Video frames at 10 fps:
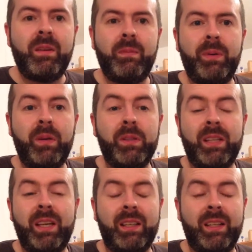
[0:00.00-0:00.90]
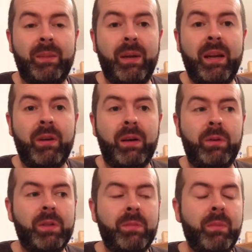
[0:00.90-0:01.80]
because I can't get to play on
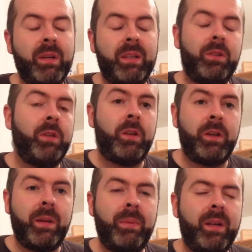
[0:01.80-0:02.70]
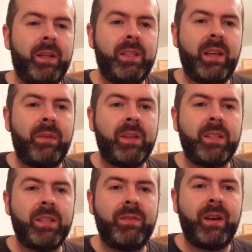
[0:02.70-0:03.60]
records, maybe I'll do another dip in the
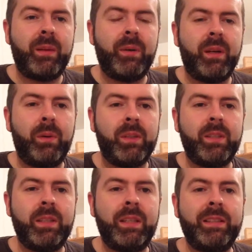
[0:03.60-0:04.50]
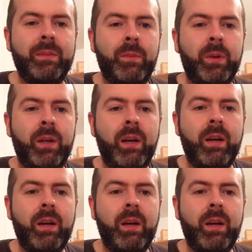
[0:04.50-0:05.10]
7-inches if anybody wants to see some more.